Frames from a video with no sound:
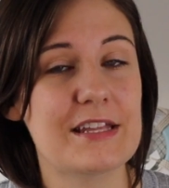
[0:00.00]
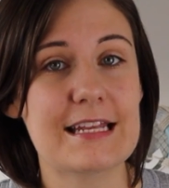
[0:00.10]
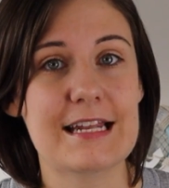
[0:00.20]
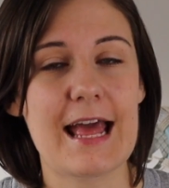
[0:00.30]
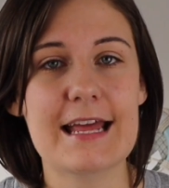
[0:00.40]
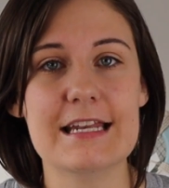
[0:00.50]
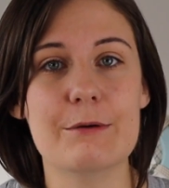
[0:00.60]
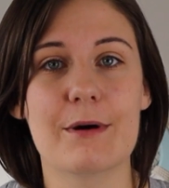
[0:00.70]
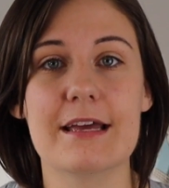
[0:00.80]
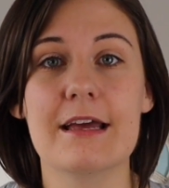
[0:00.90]
it in
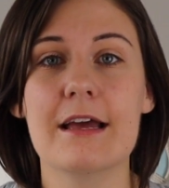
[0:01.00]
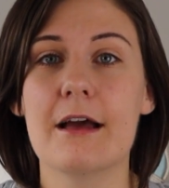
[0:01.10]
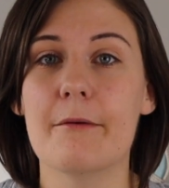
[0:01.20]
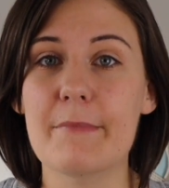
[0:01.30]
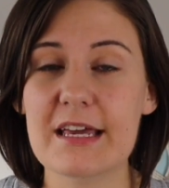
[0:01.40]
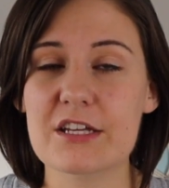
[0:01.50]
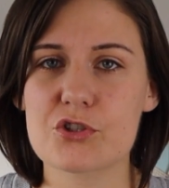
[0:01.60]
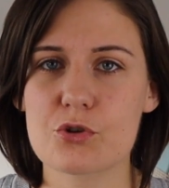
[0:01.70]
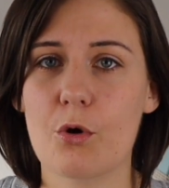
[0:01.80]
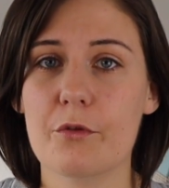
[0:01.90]
any way. Make
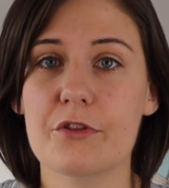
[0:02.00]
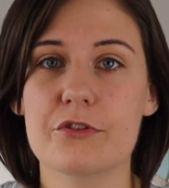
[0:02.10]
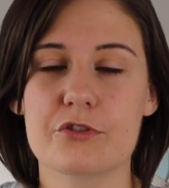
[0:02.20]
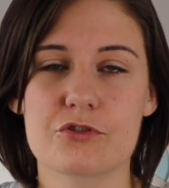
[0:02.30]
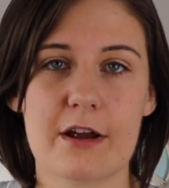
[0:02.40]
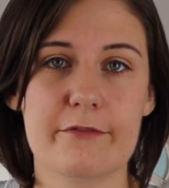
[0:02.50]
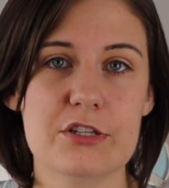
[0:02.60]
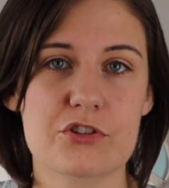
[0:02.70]
sure that the travel